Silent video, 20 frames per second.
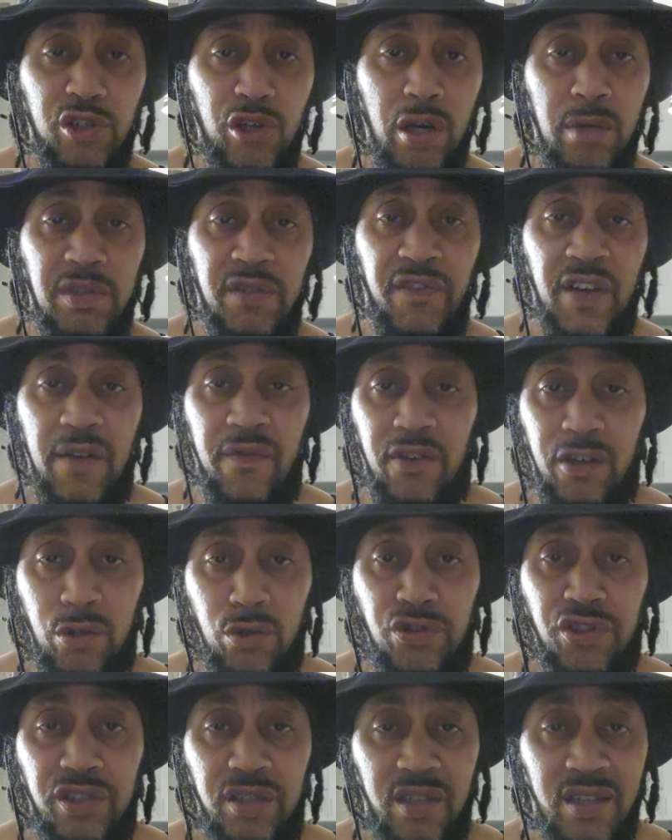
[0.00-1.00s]
terms of
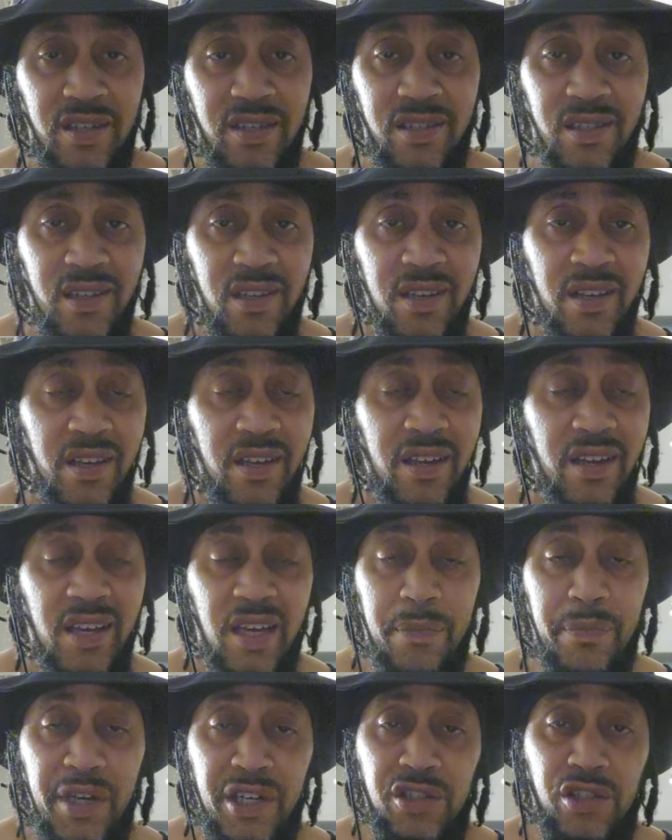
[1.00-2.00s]
evolution, because
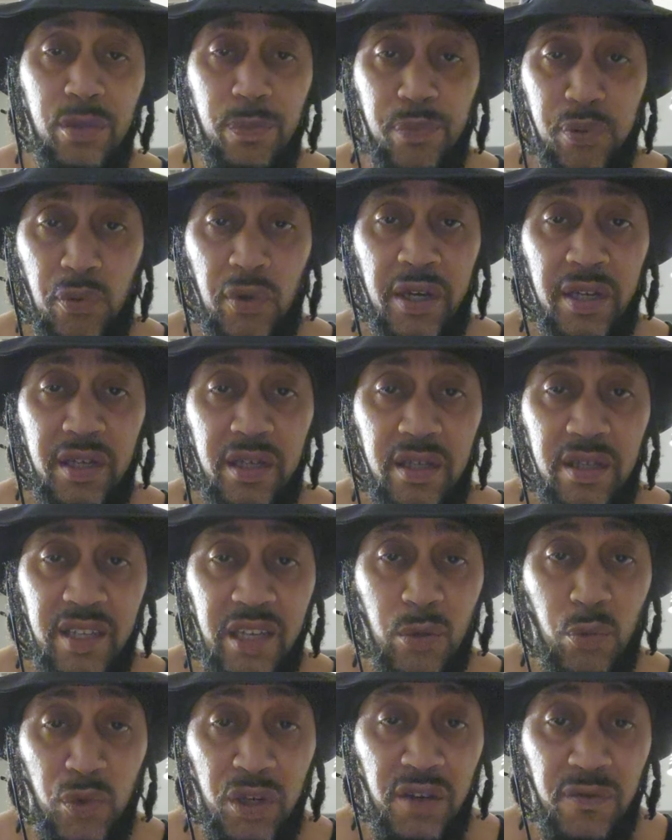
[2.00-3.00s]
it makes the point
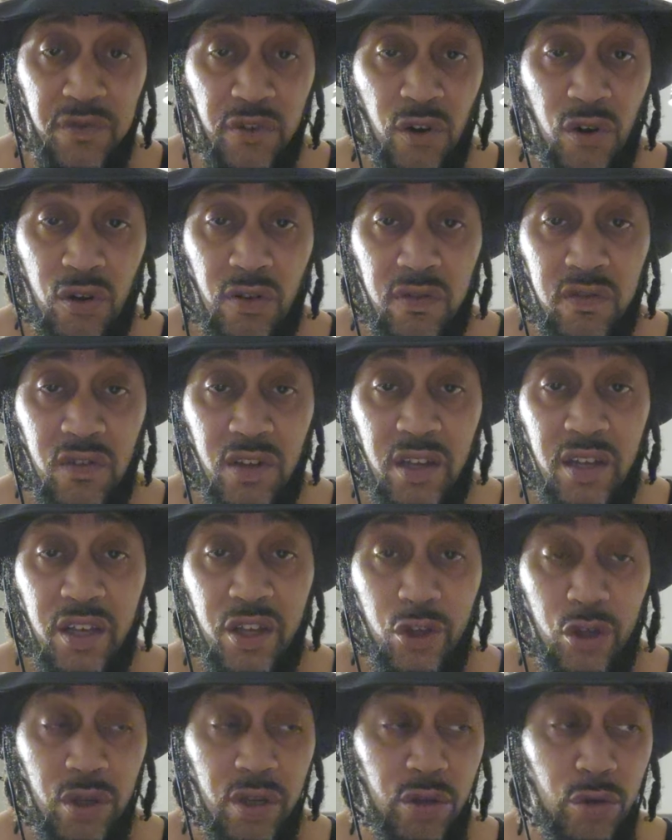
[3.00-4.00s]
that we evolve.
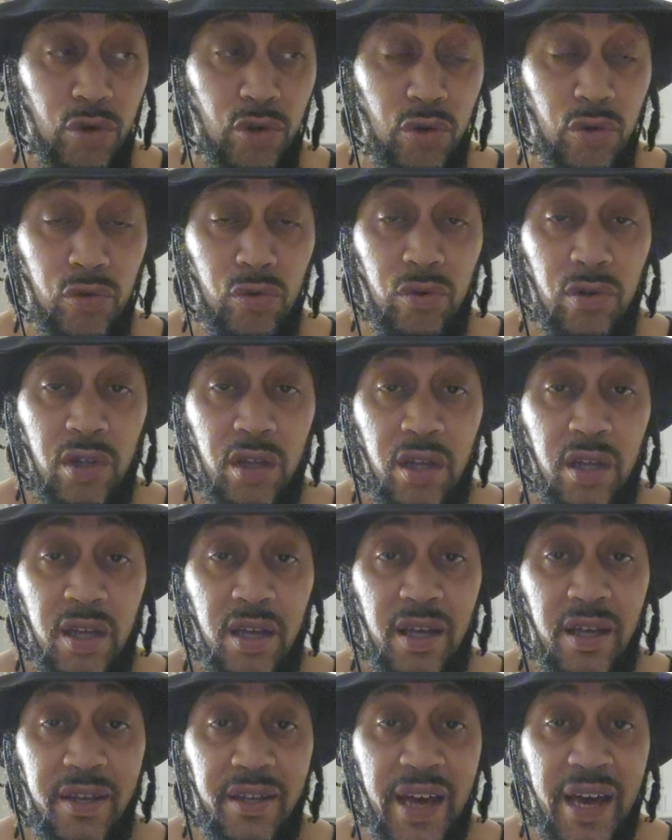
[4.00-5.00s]

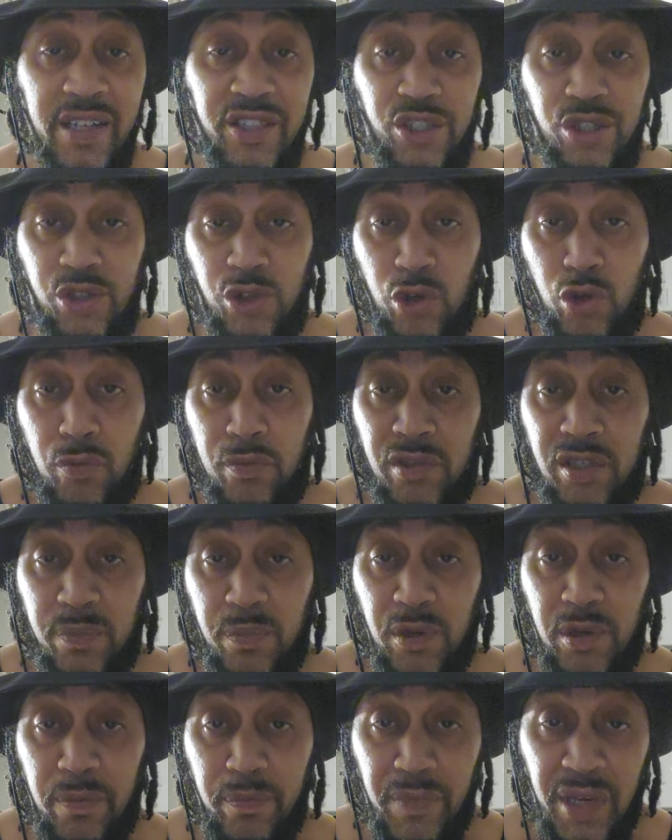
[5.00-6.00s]
Not just
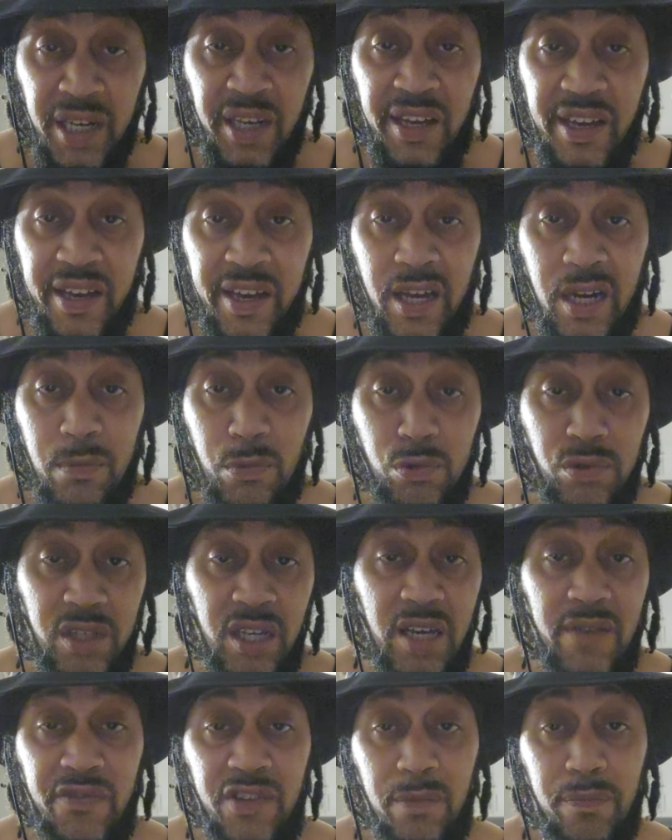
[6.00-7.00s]
humans, but many
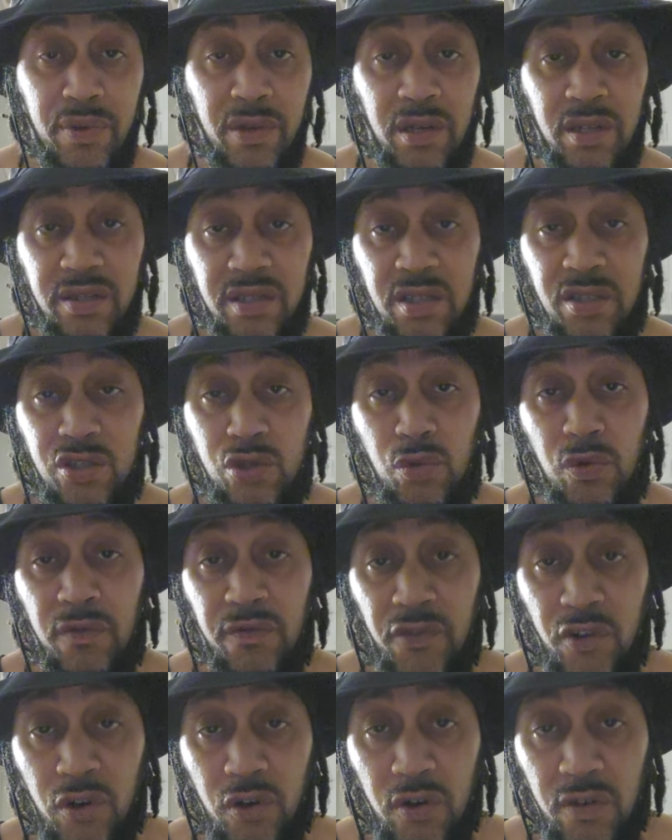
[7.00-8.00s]
animals have the ability
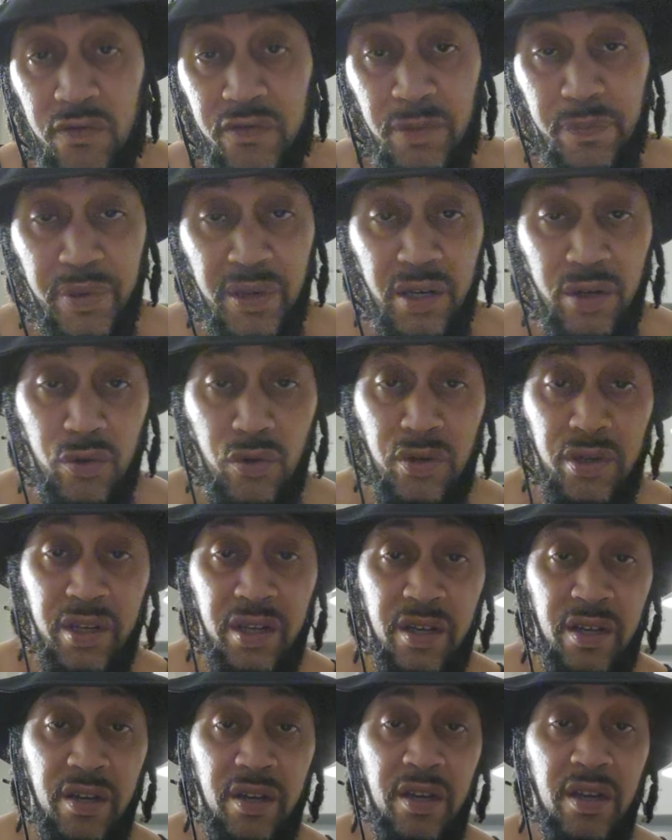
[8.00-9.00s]
to evolve depending on
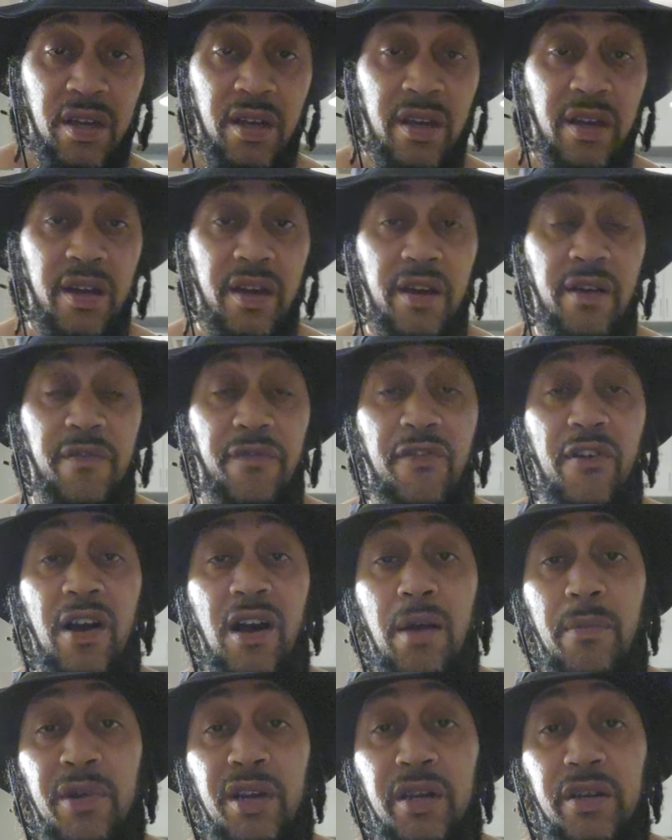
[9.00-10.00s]
their
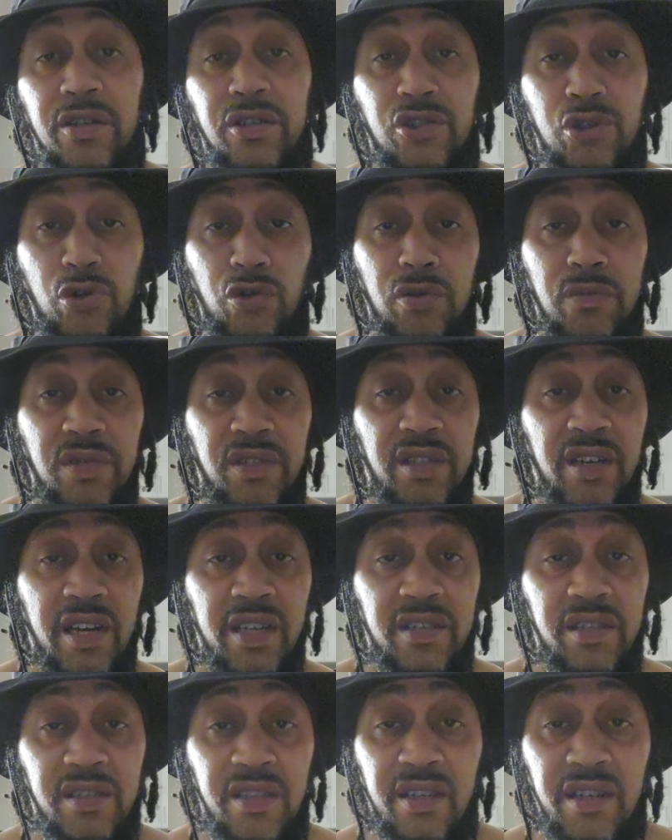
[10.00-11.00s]
environment and the
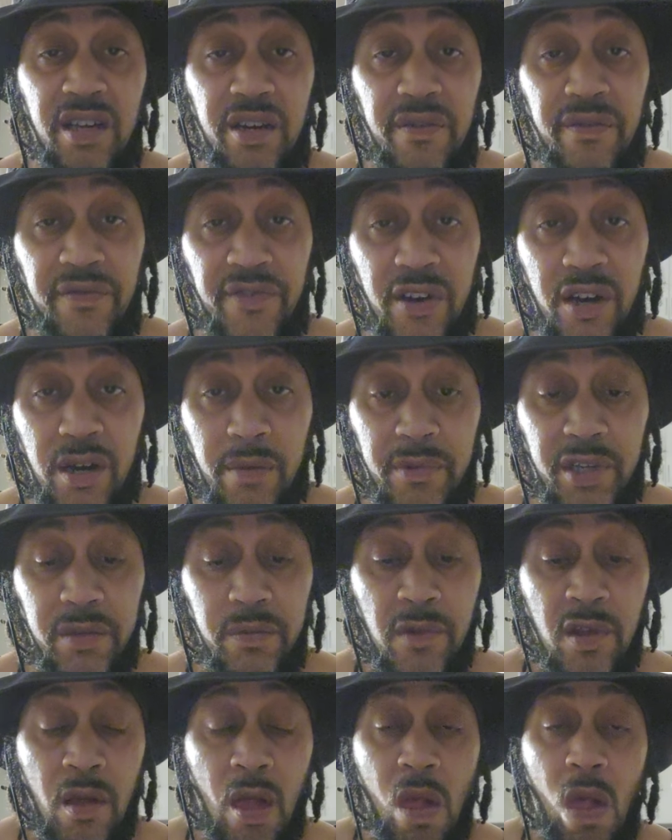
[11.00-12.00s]
circumstances in that environment.
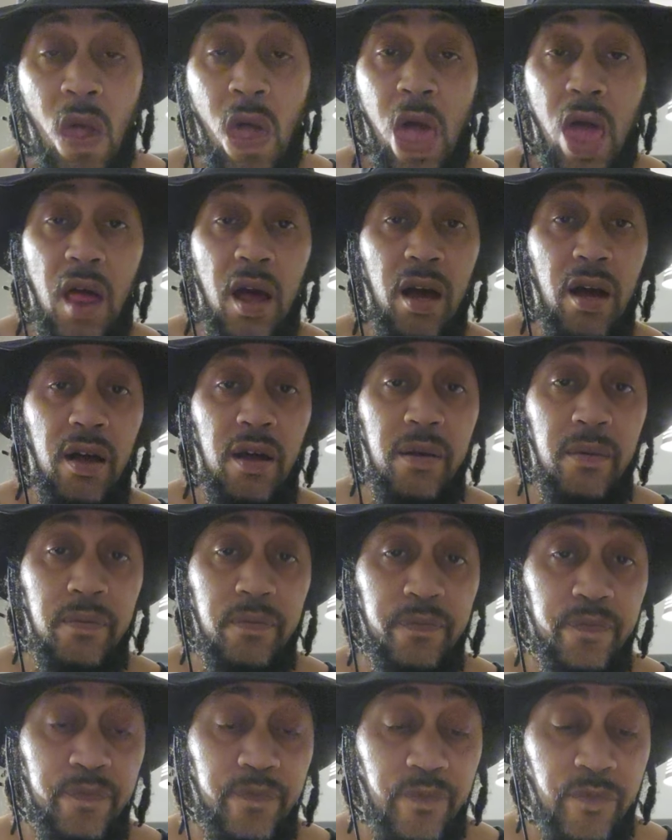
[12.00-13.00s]

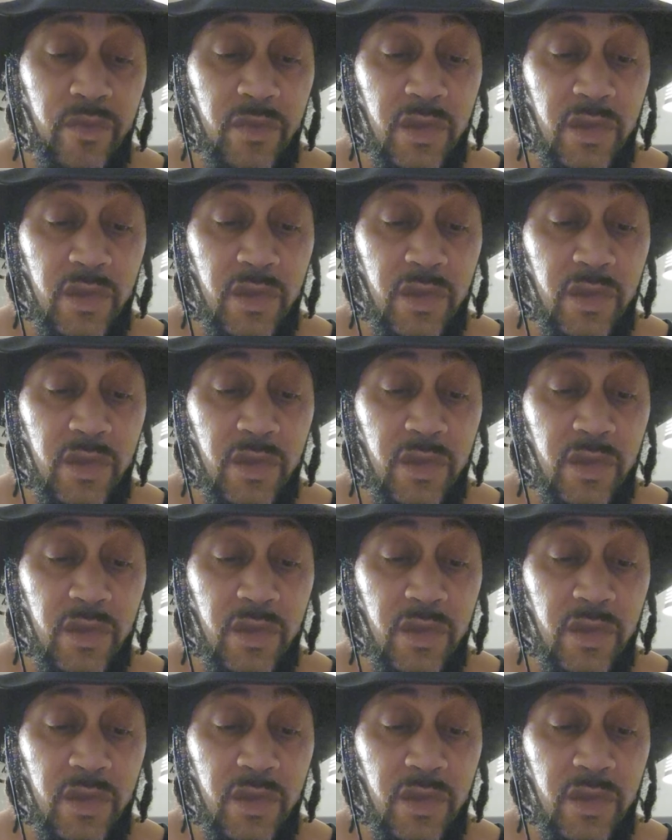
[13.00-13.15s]
Now,